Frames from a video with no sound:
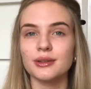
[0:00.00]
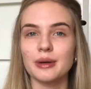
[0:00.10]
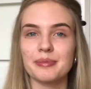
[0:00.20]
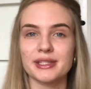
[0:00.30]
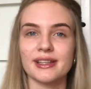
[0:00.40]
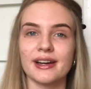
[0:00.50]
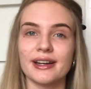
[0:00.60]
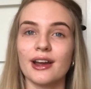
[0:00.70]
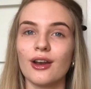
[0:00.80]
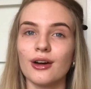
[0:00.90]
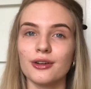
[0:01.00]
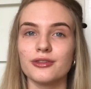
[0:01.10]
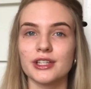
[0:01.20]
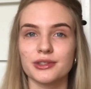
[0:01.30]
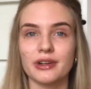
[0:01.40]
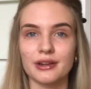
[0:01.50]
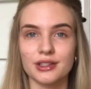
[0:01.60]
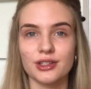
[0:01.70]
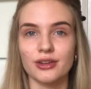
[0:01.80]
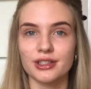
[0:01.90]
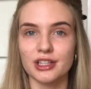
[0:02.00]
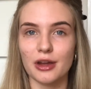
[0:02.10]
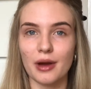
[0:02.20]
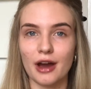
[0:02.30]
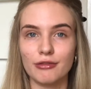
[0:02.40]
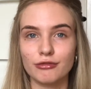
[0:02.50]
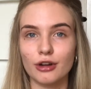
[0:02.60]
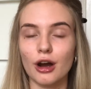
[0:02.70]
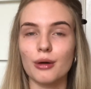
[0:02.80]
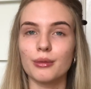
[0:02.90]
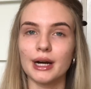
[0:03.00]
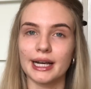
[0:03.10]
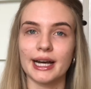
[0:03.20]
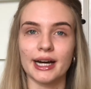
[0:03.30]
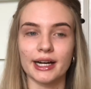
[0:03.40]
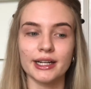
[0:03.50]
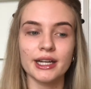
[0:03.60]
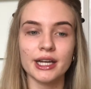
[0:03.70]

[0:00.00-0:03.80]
website, a lot of things were out of stock, so I've got what I can.